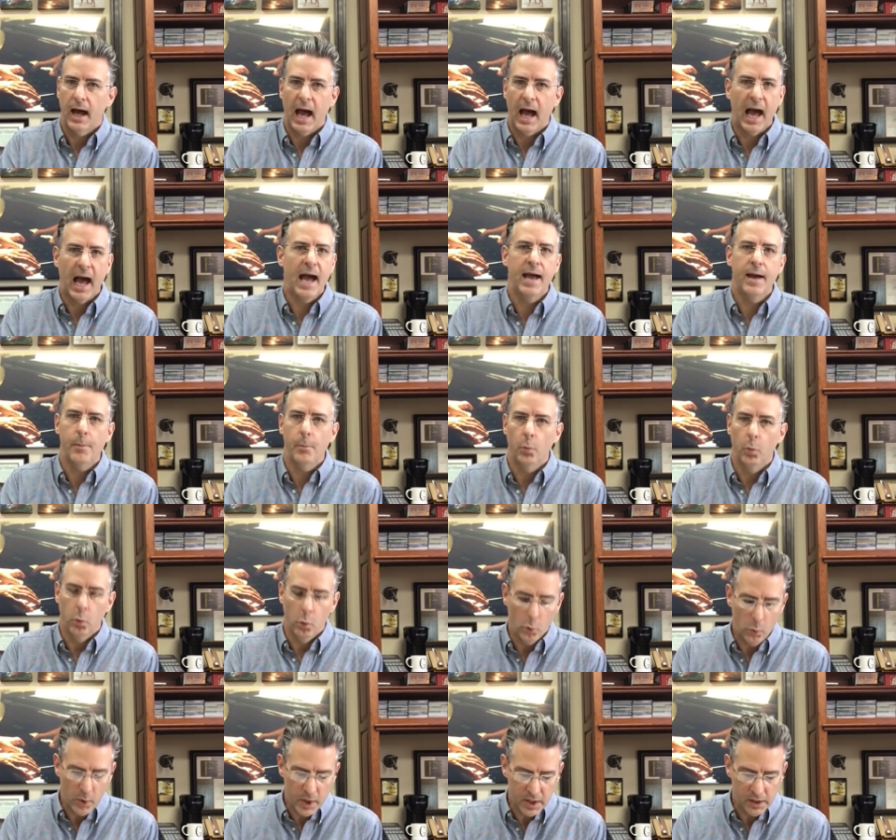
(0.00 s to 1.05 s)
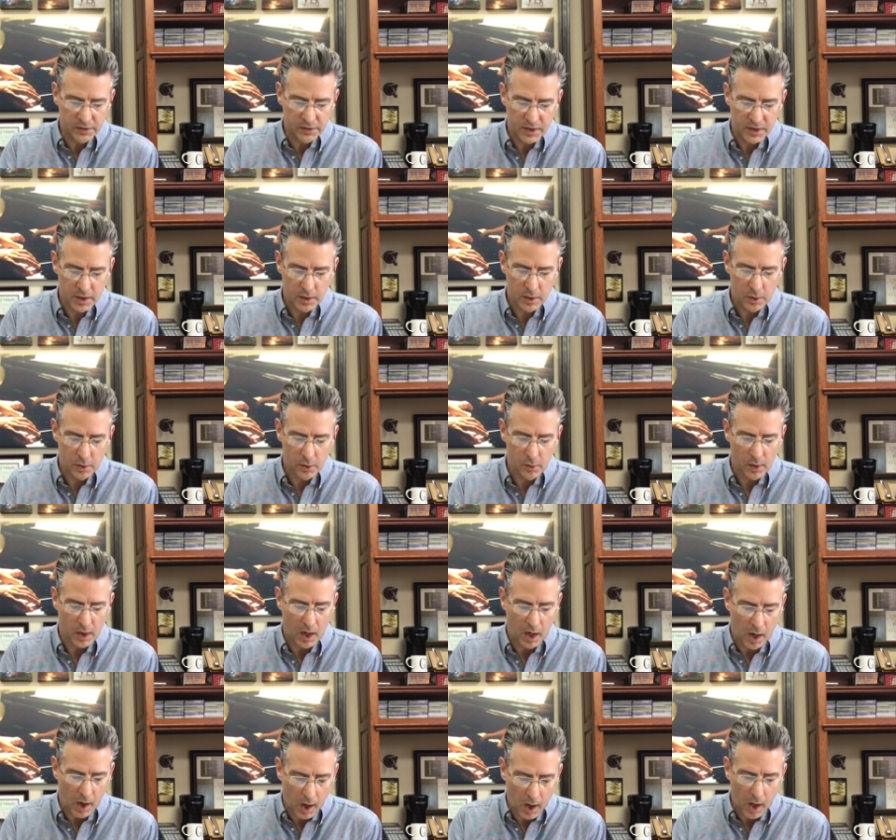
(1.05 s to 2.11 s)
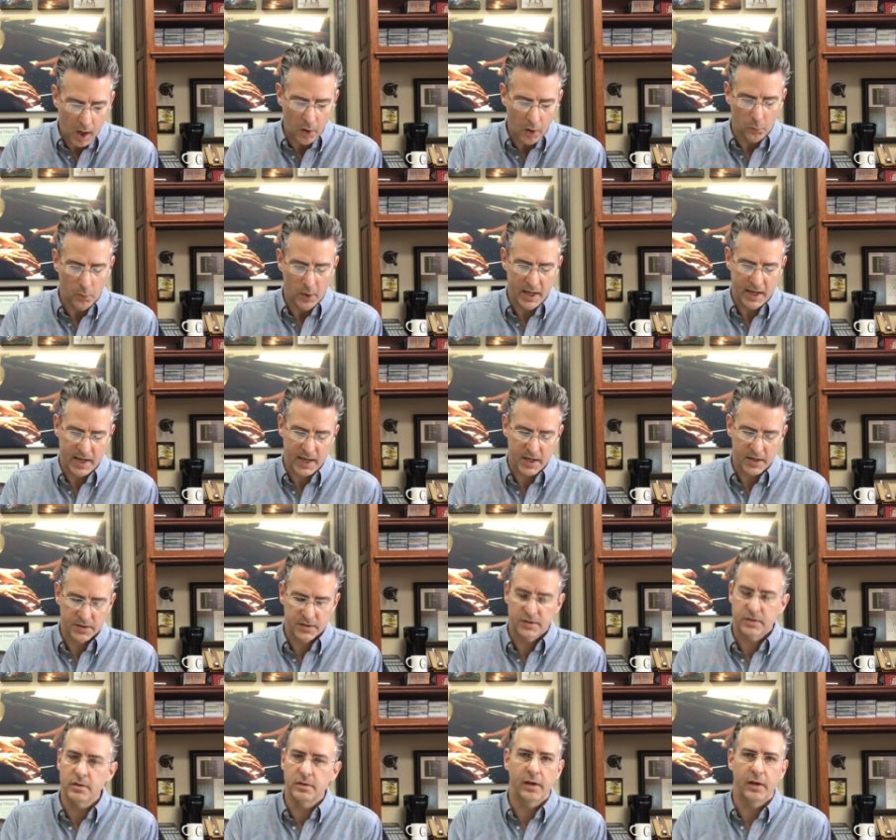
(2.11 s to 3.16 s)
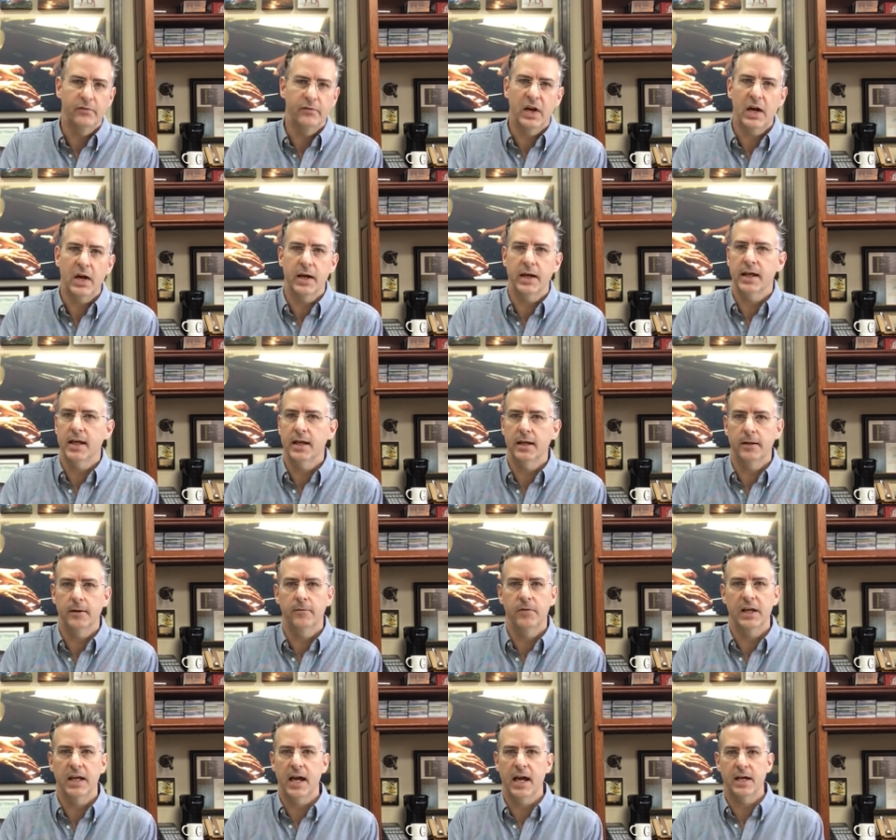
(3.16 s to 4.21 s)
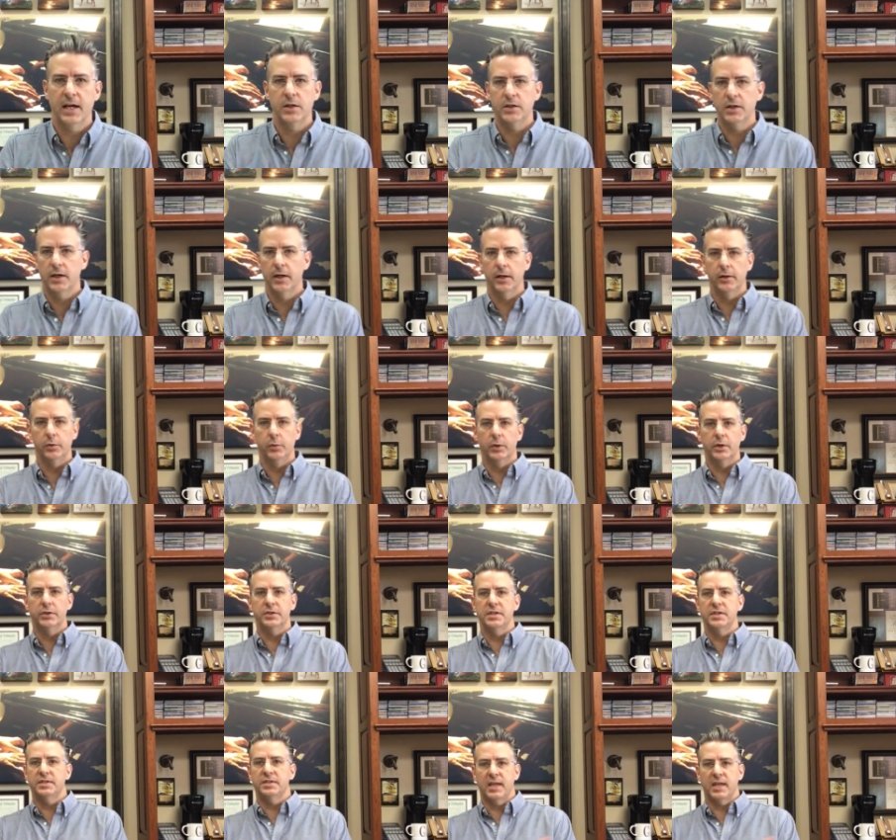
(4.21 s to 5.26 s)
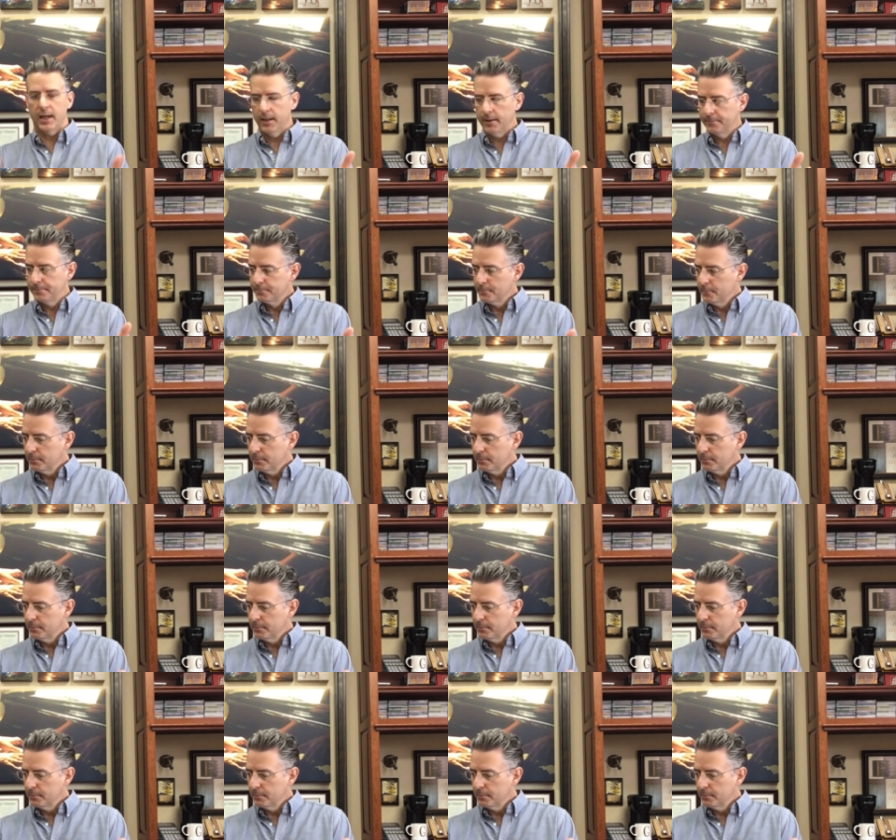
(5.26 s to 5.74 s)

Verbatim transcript: I am with you always to the very end of the age. In other words, he's saying,